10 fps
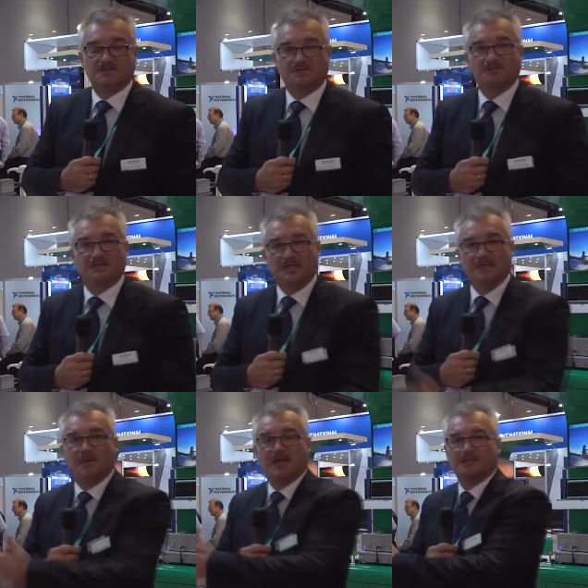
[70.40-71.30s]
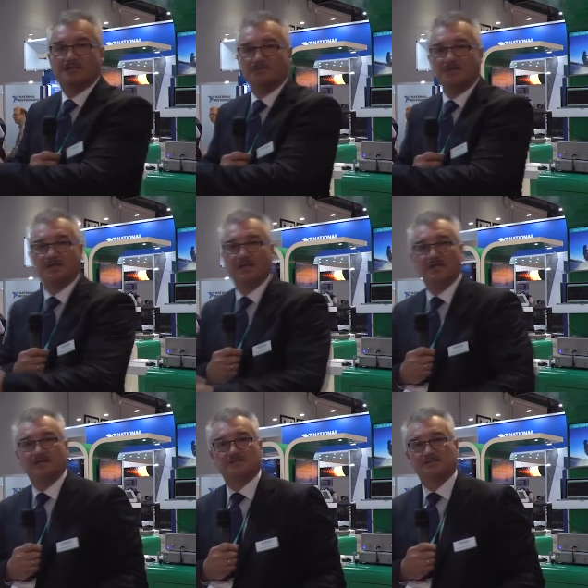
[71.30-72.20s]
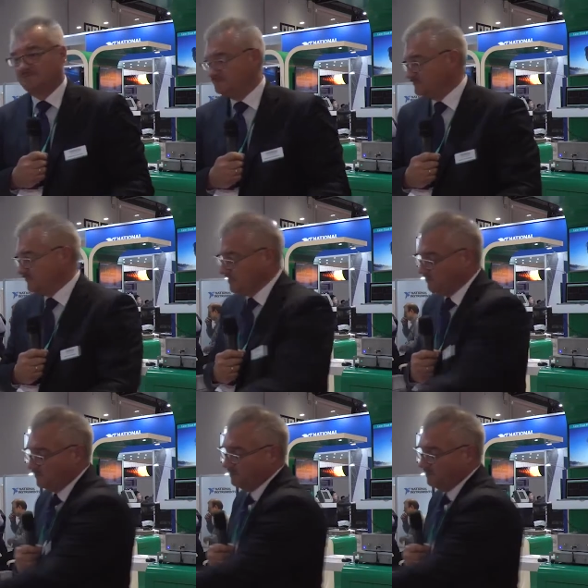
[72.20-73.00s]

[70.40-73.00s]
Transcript: novel E-band VNAs, where